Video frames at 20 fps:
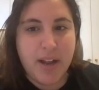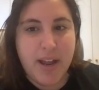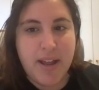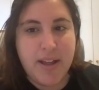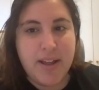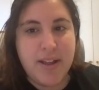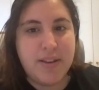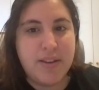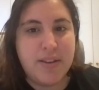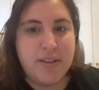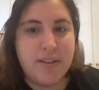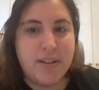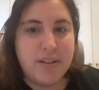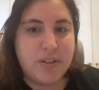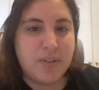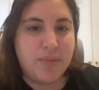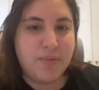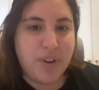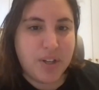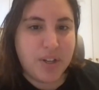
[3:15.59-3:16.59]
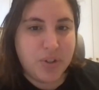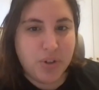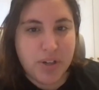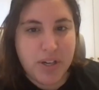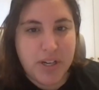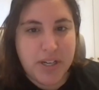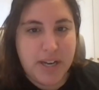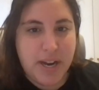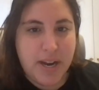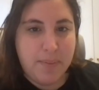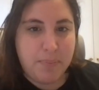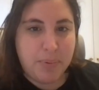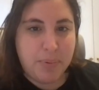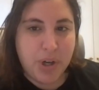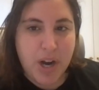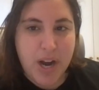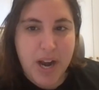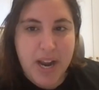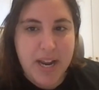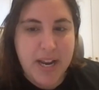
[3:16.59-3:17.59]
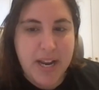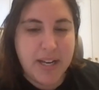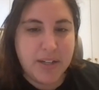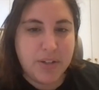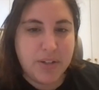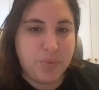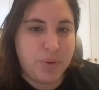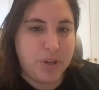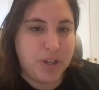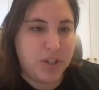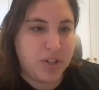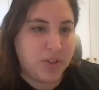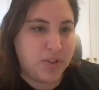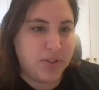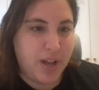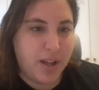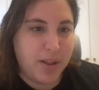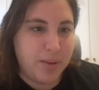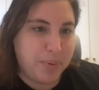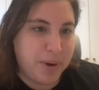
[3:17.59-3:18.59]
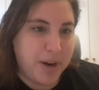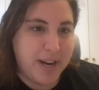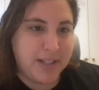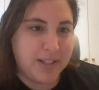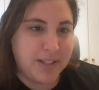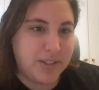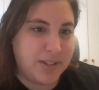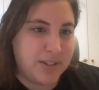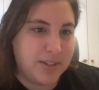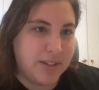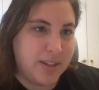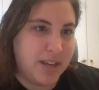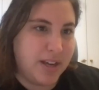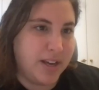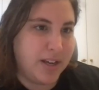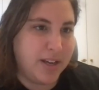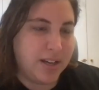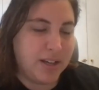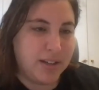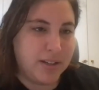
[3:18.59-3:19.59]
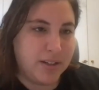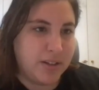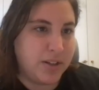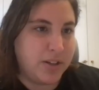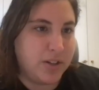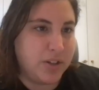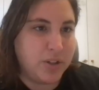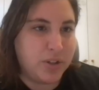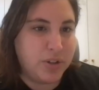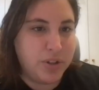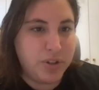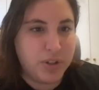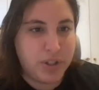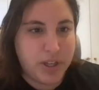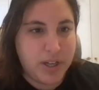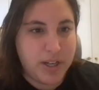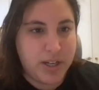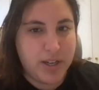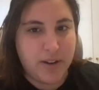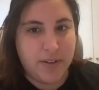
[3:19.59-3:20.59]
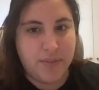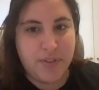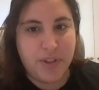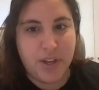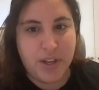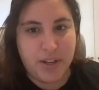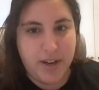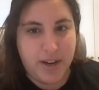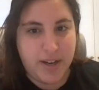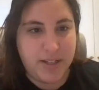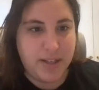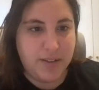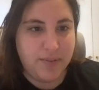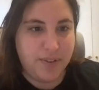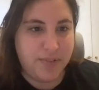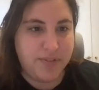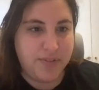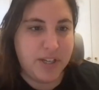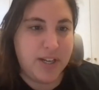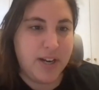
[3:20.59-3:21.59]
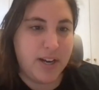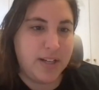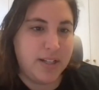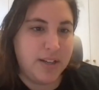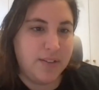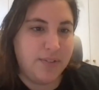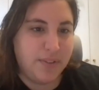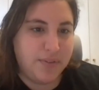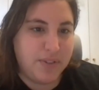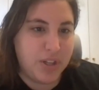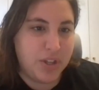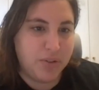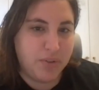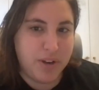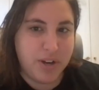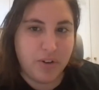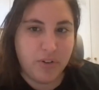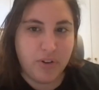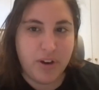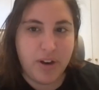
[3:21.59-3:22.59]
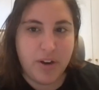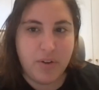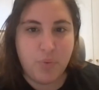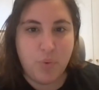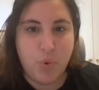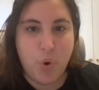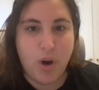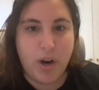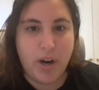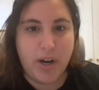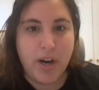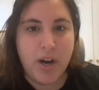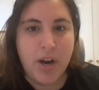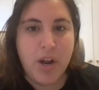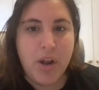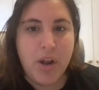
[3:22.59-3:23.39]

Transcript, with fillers: in this Victory Day parade, which celebrates the conclusion of the 1950-1953 Korean War,